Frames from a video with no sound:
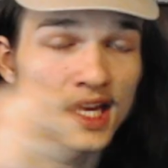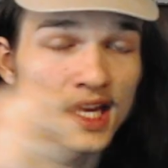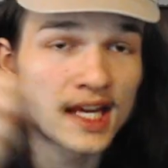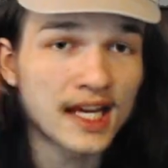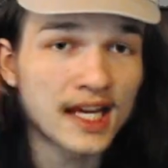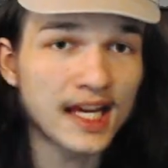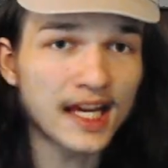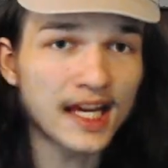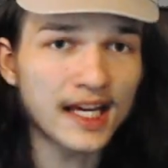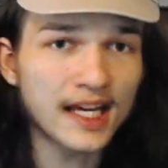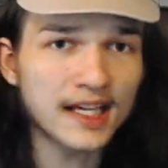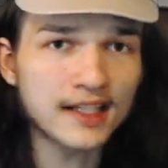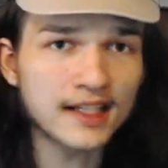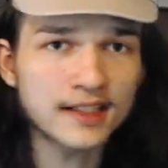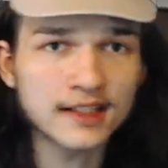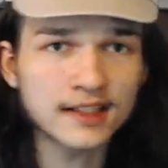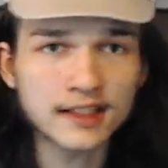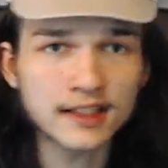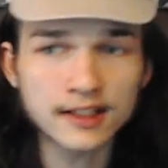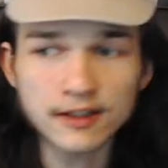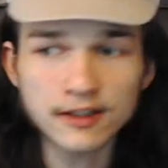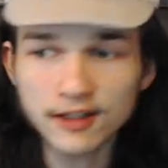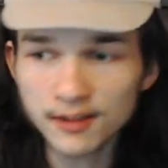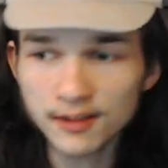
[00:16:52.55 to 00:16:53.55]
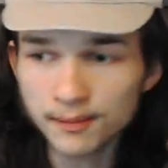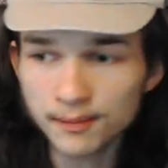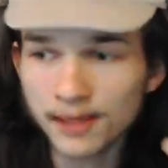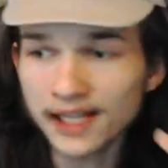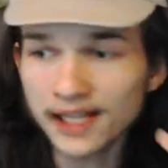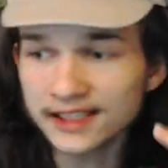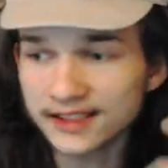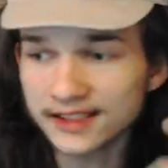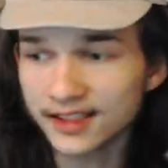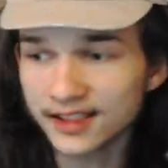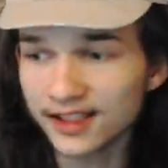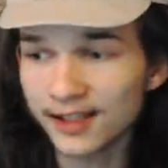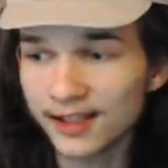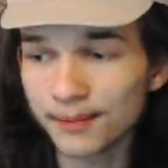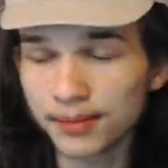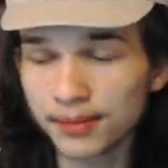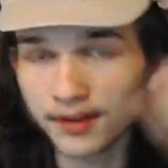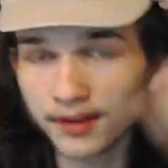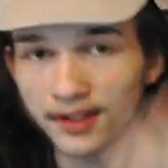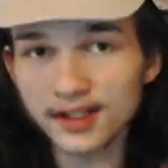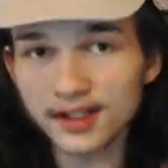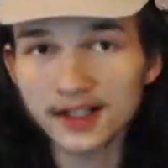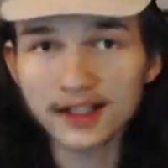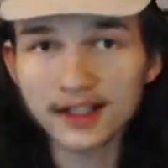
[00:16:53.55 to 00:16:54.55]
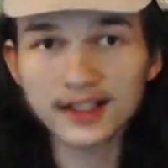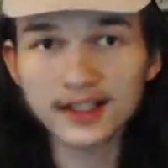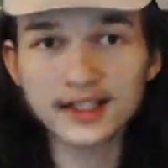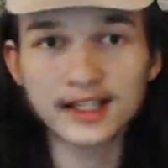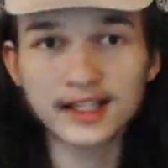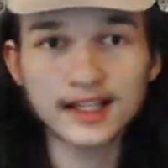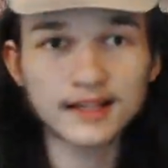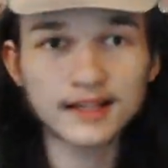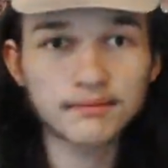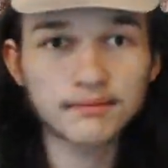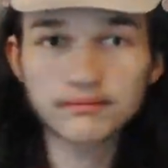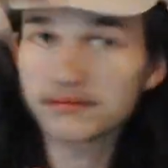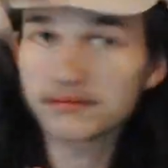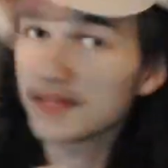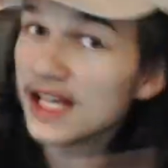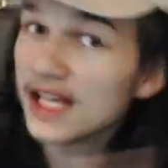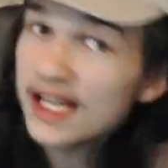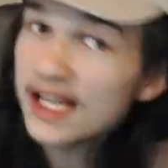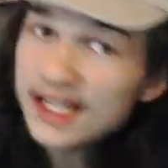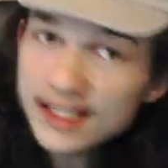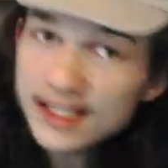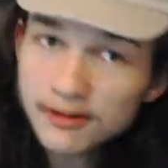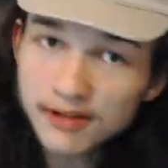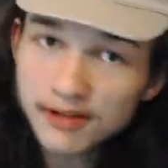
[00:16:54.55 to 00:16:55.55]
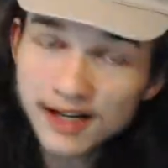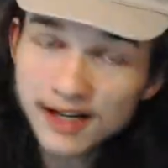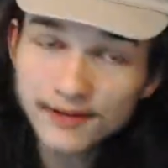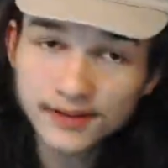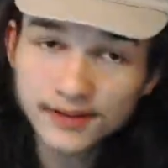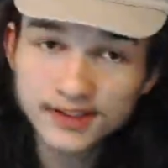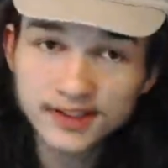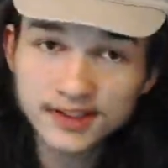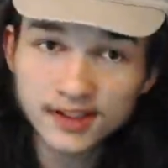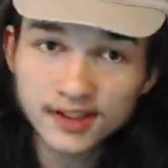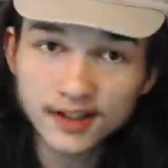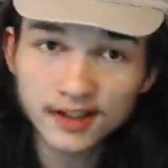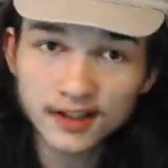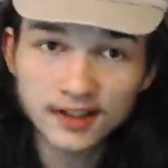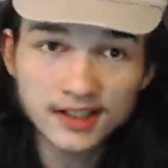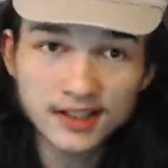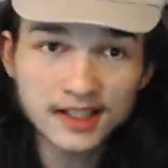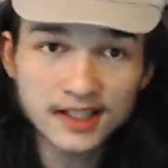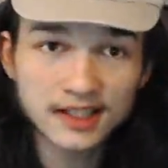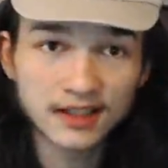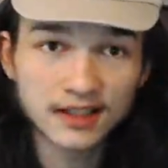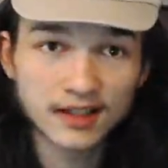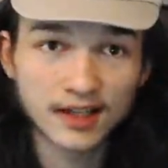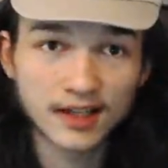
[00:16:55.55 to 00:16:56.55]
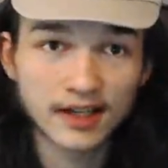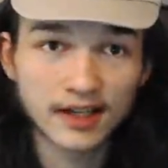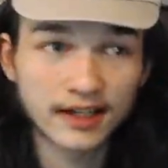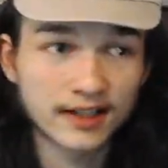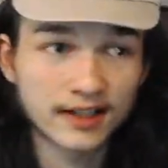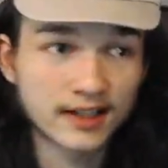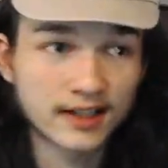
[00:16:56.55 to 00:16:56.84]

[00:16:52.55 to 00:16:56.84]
And you can basically plug any graphics card in, like an